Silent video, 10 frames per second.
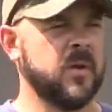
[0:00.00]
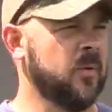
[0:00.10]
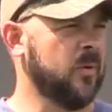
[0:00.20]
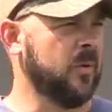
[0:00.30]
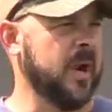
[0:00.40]

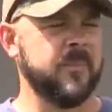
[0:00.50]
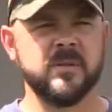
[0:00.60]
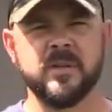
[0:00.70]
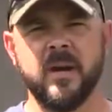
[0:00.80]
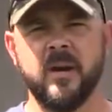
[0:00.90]
We're going to grab
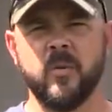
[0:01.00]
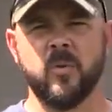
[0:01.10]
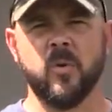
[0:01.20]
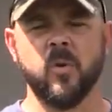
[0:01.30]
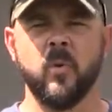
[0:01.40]
this arrow and
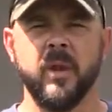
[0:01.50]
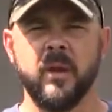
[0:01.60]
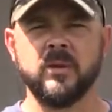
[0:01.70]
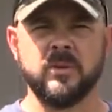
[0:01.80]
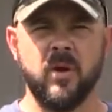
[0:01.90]
we're going to go
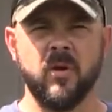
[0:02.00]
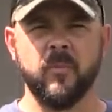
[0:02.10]
in and talk